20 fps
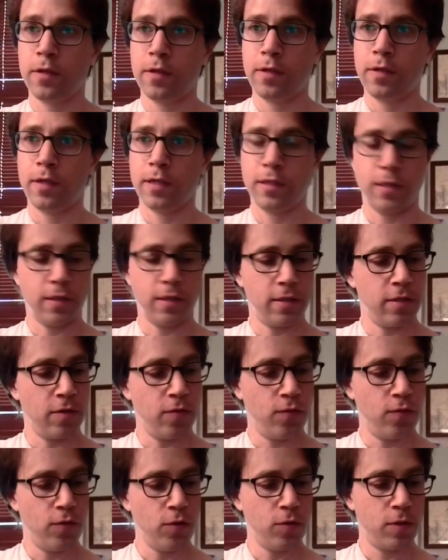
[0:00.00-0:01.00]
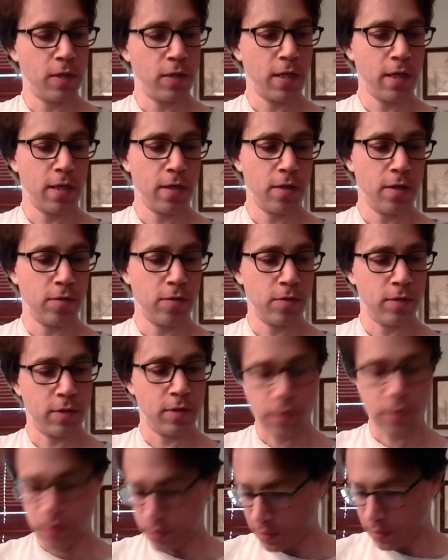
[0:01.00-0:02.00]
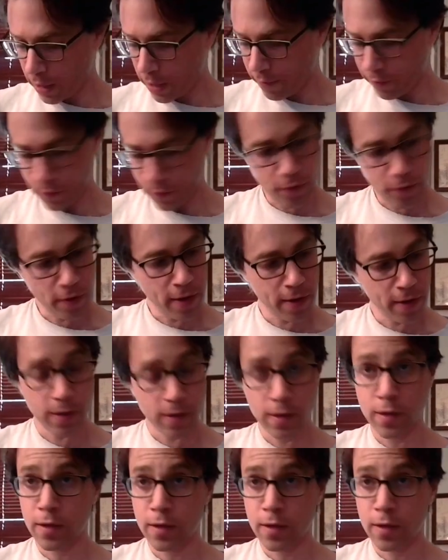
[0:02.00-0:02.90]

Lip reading: Distance is futile. This is on the 7th fret.